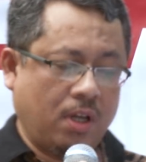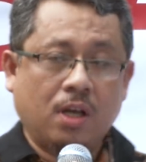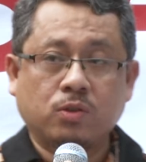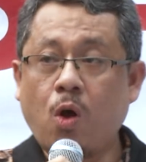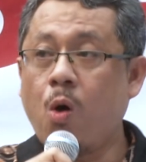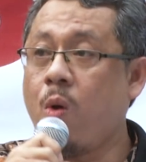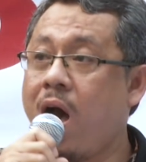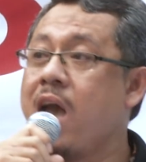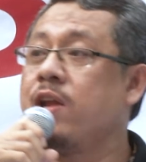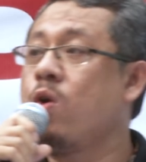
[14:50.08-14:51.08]
So
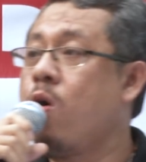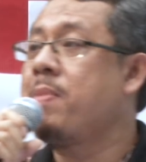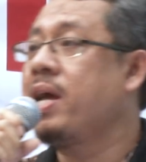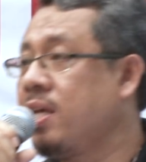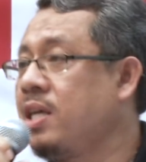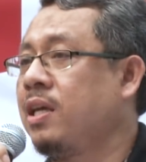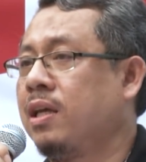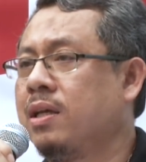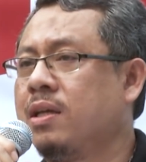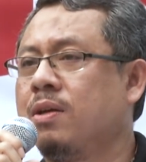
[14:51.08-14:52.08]
why no money?
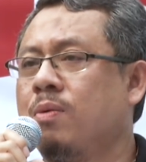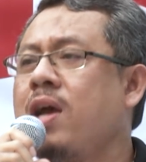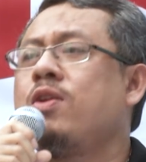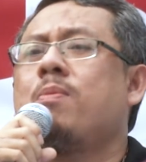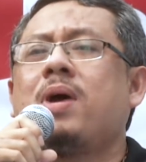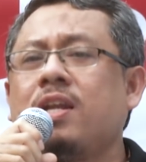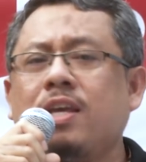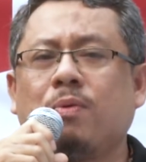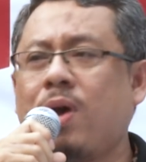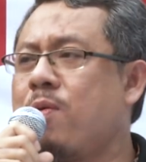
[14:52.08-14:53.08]
Why no
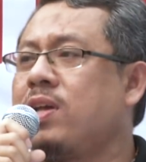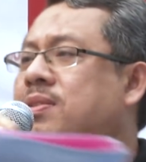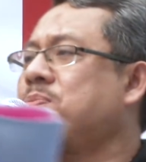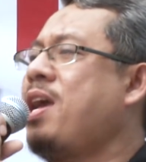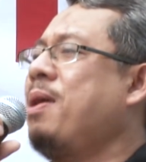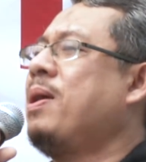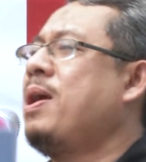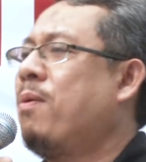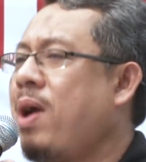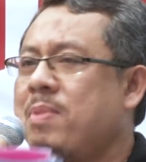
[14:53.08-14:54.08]
money?
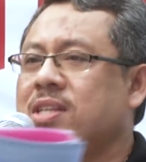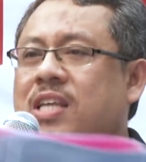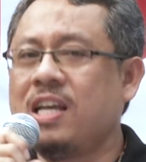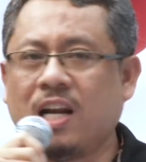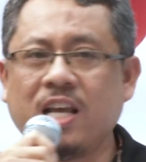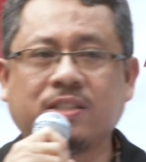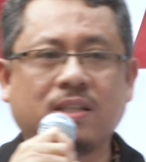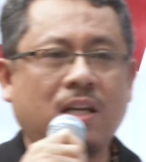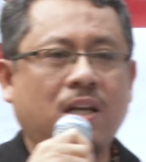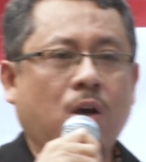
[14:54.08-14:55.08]
Why must increase?
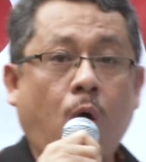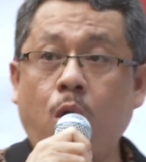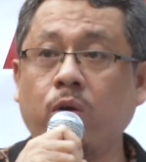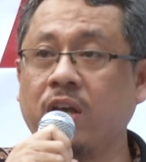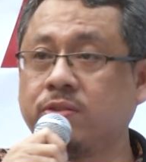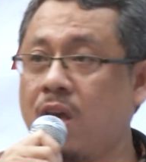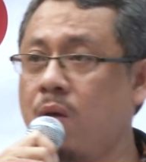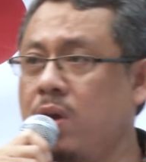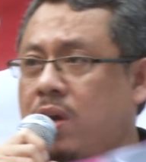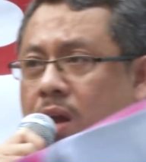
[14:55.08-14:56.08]
Oh, they say
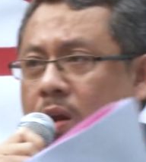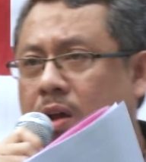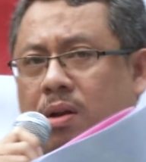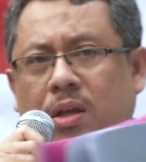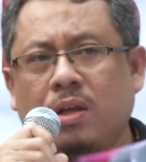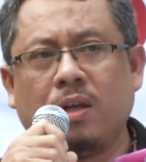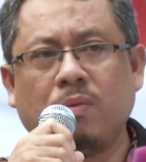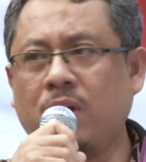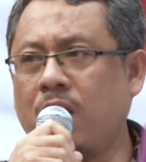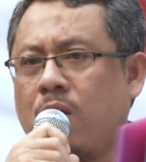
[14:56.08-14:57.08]
we cannot
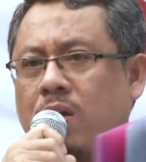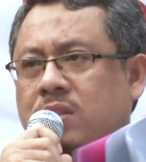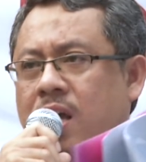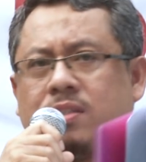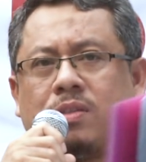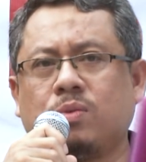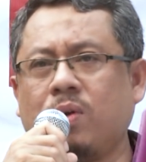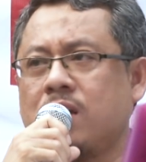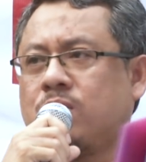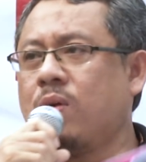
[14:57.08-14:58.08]
just
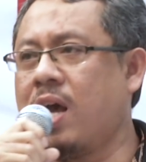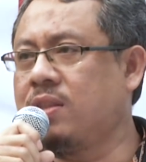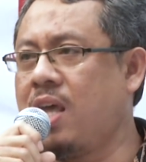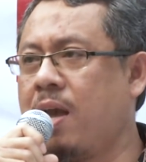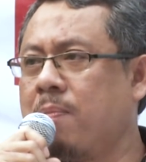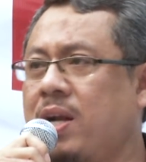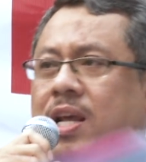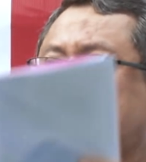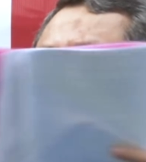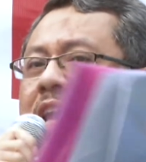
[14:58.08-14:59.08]
suka-suka take. But
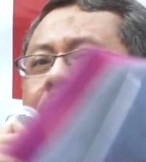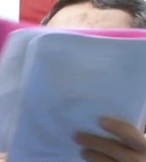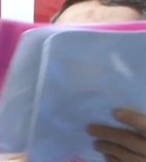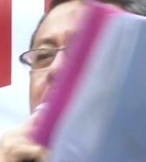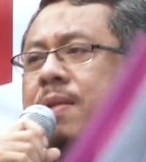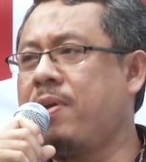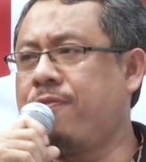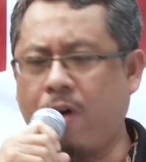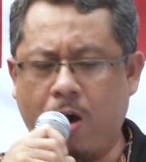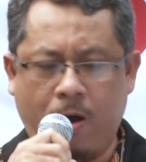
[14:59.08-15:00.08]
they have done it
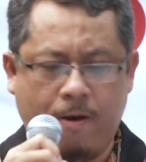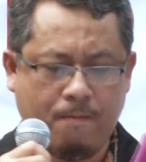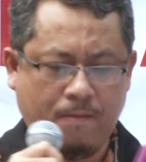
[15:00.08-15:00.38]
before